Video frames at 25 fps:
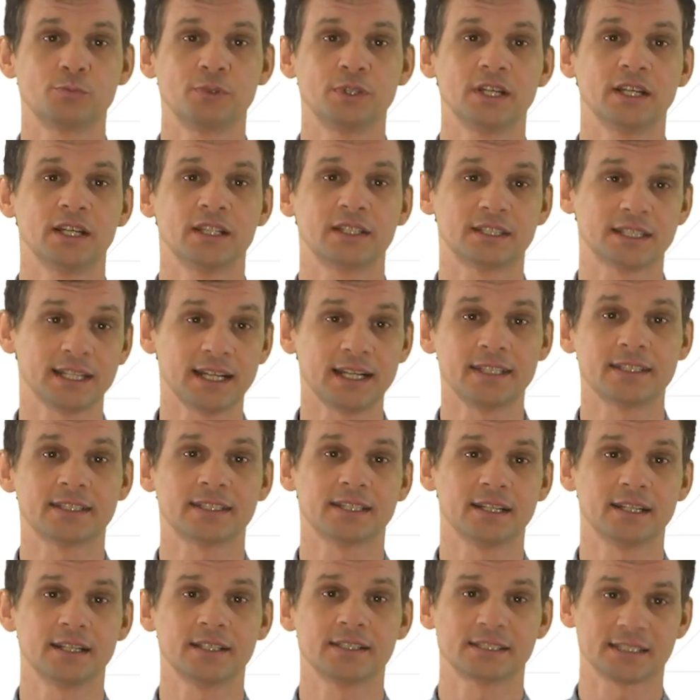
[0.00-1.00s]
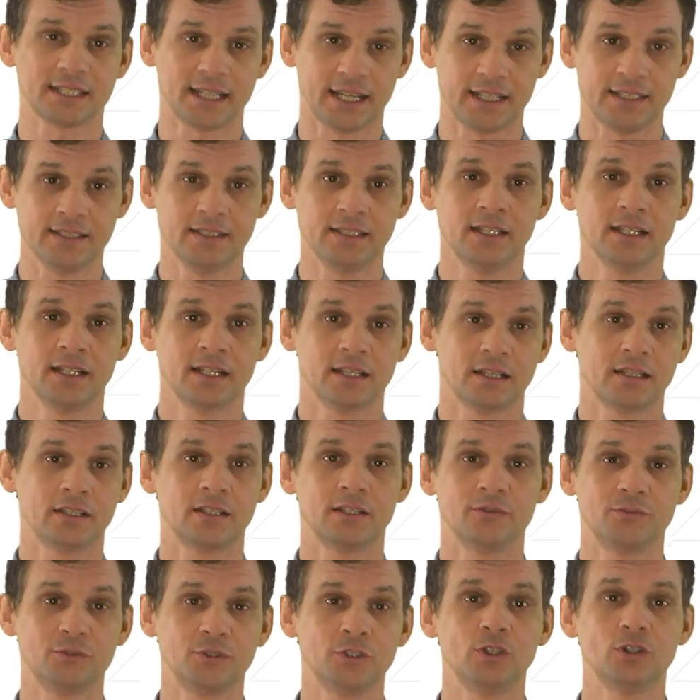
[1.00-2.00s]
This could be a telltale
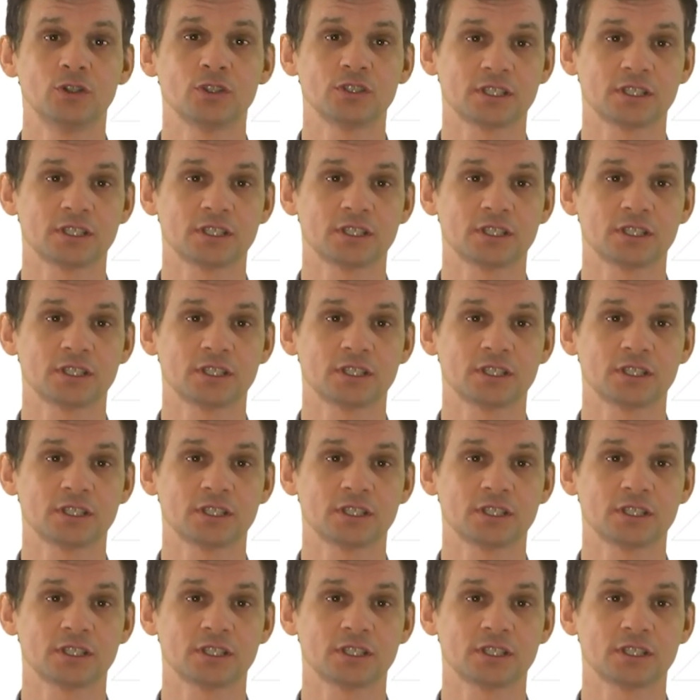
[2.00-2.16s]
sign